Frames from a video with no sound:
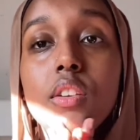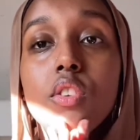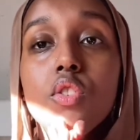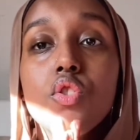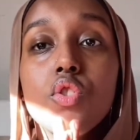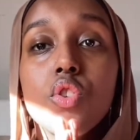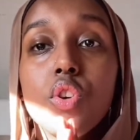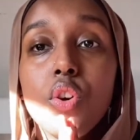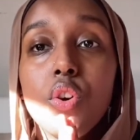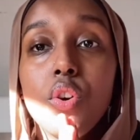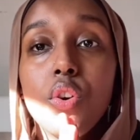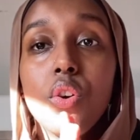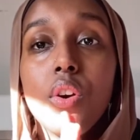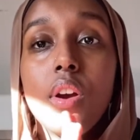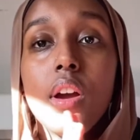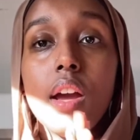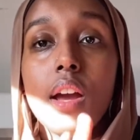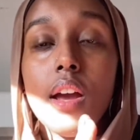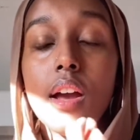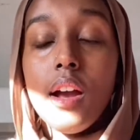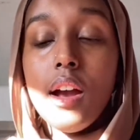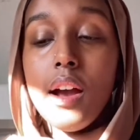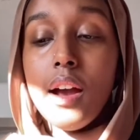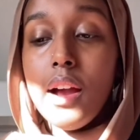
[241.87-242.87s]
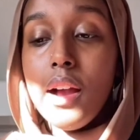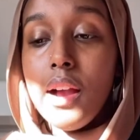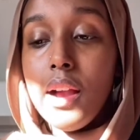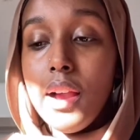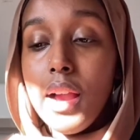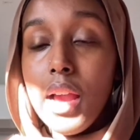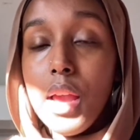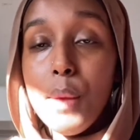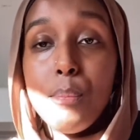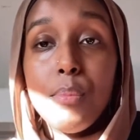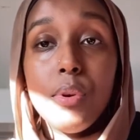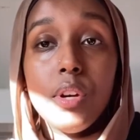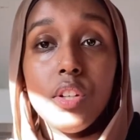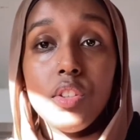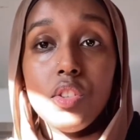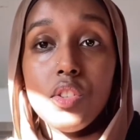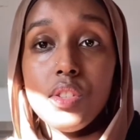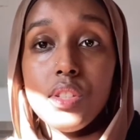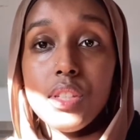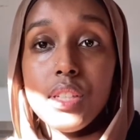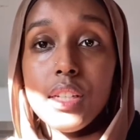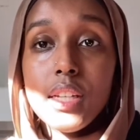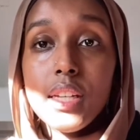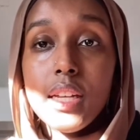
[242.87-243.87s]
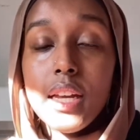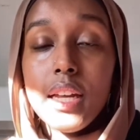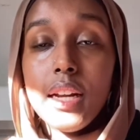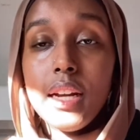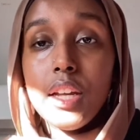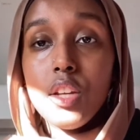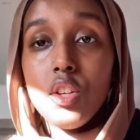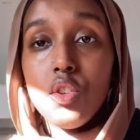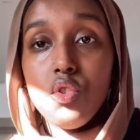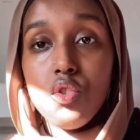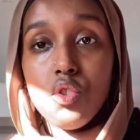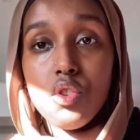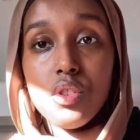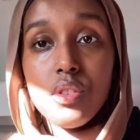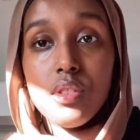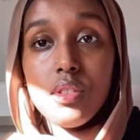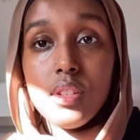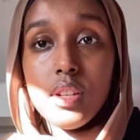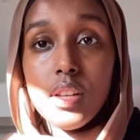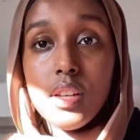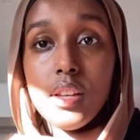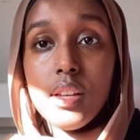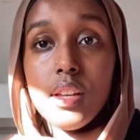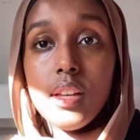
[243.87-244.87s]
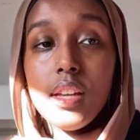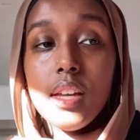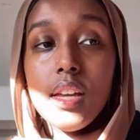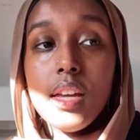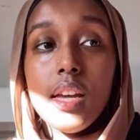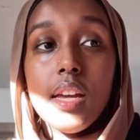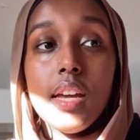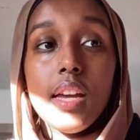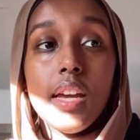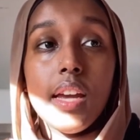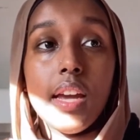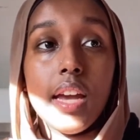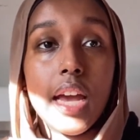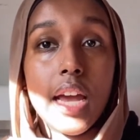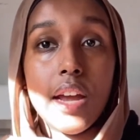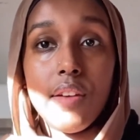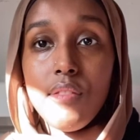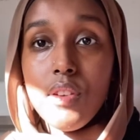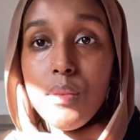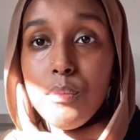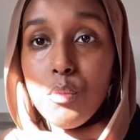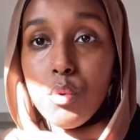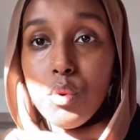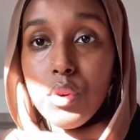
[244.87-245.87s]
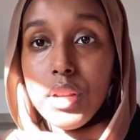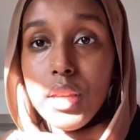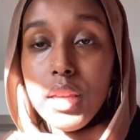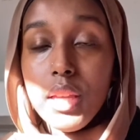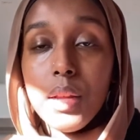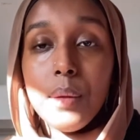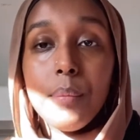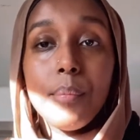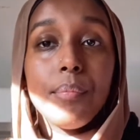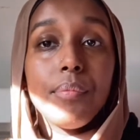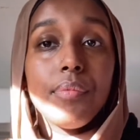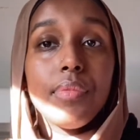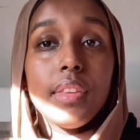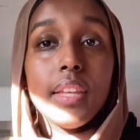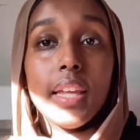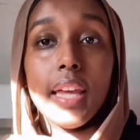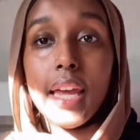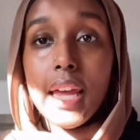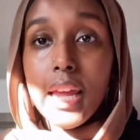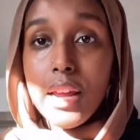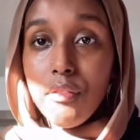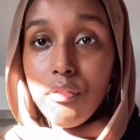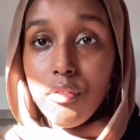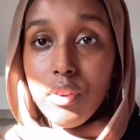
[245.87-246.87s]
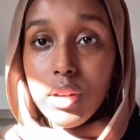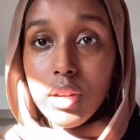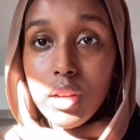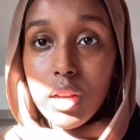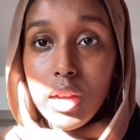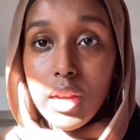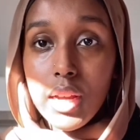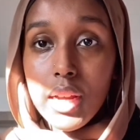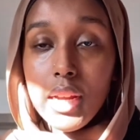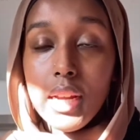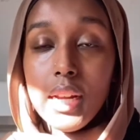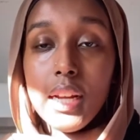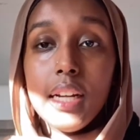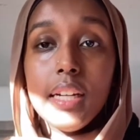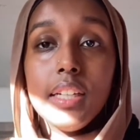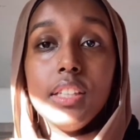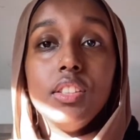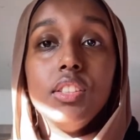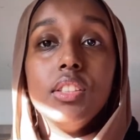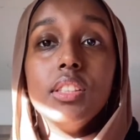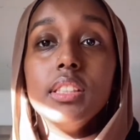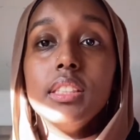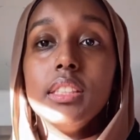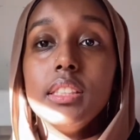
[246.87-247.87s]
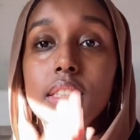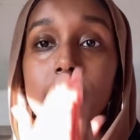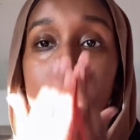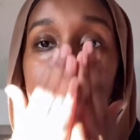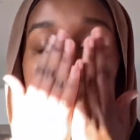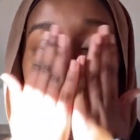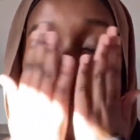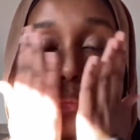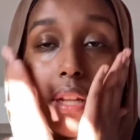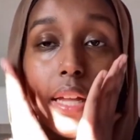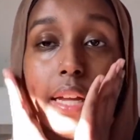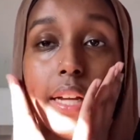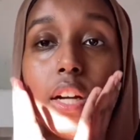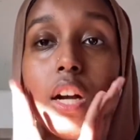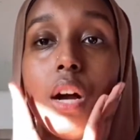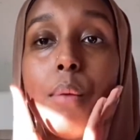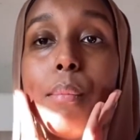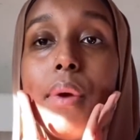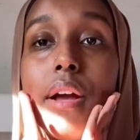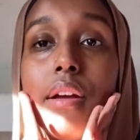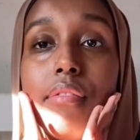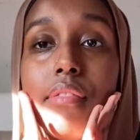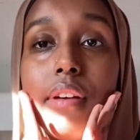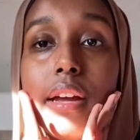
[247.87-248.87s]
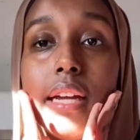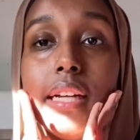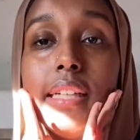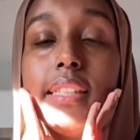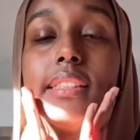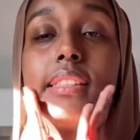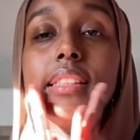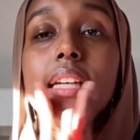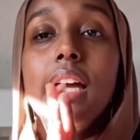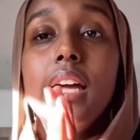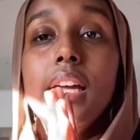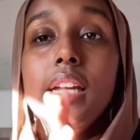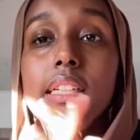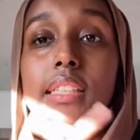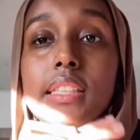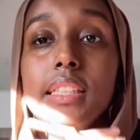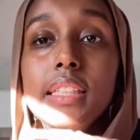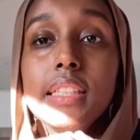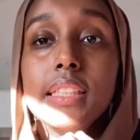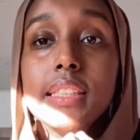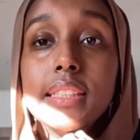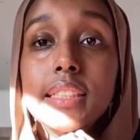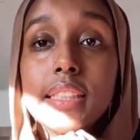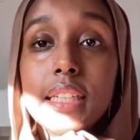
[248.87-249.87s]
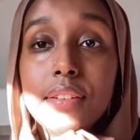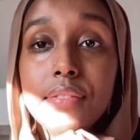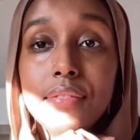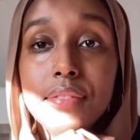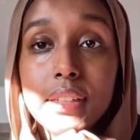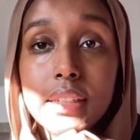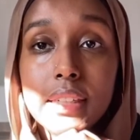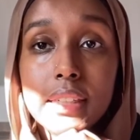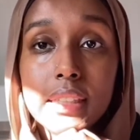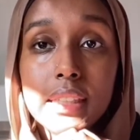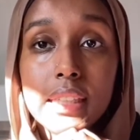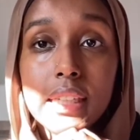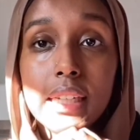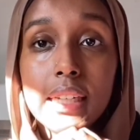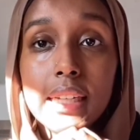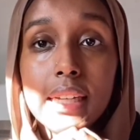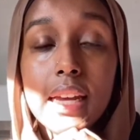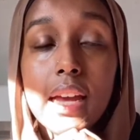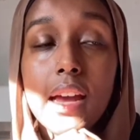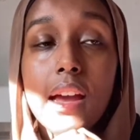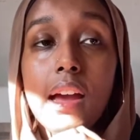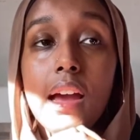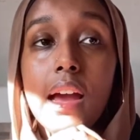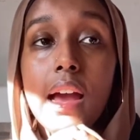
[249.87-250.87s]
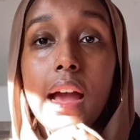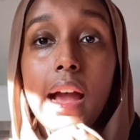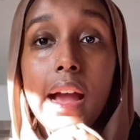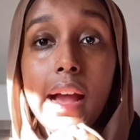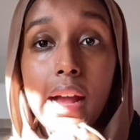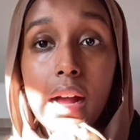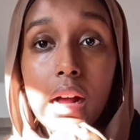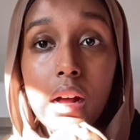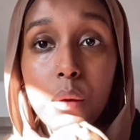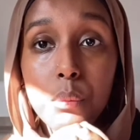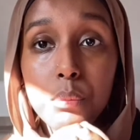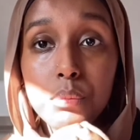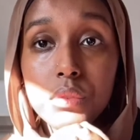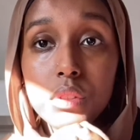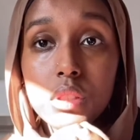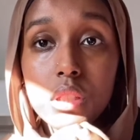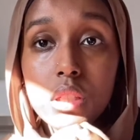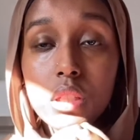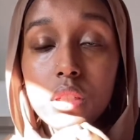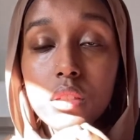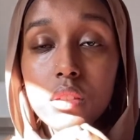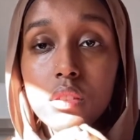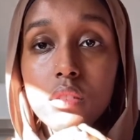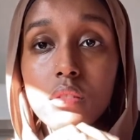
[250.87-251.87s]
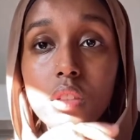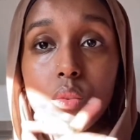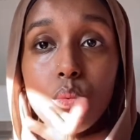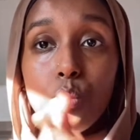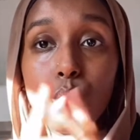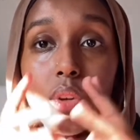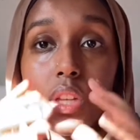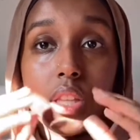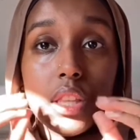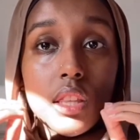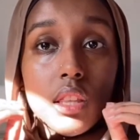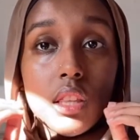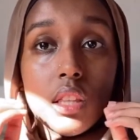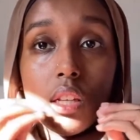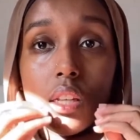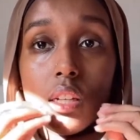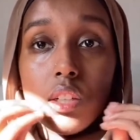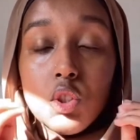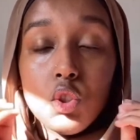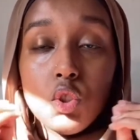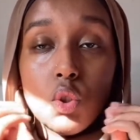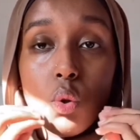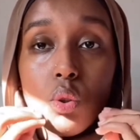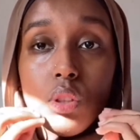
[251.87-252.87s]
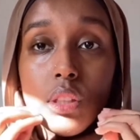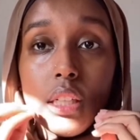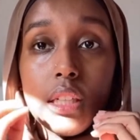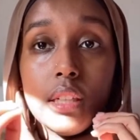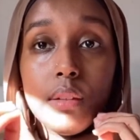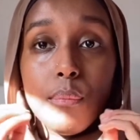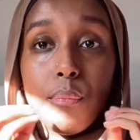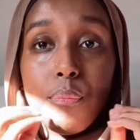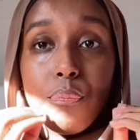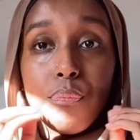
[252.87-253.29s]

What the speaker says: So I purchased it and I used it every morning, every night, just applying on my face, and it definitely helped with controlling